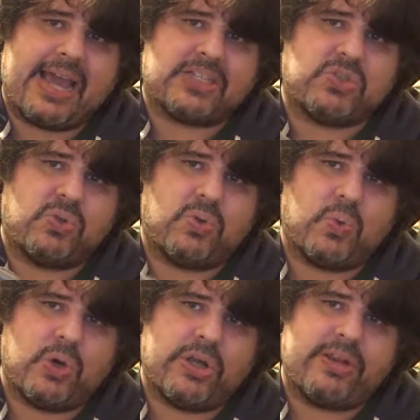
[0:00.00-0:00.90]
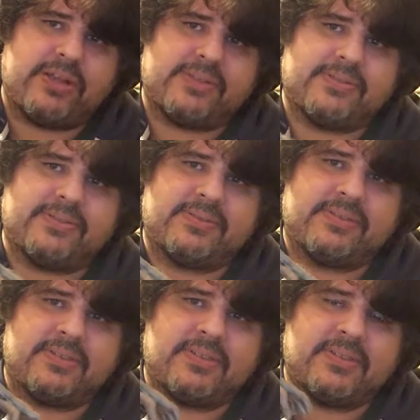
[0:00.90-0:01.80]
actual wood.
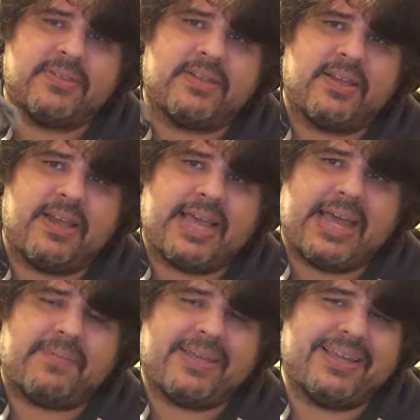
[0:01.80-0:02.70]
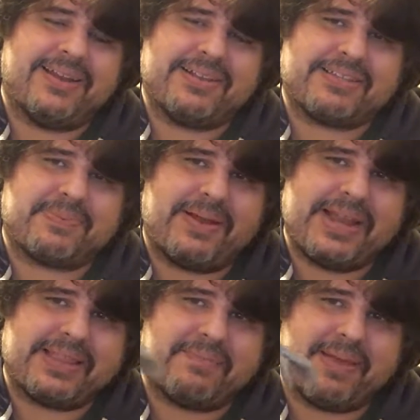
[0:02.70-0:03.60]
I mean, you know, this is probably
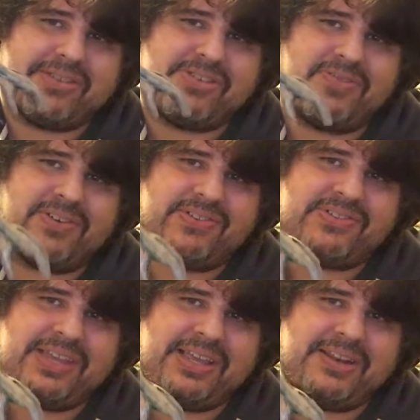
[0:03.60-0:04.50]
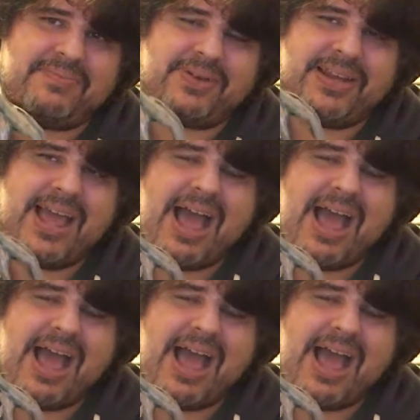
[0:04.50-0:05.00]
not the best you've ever seen, but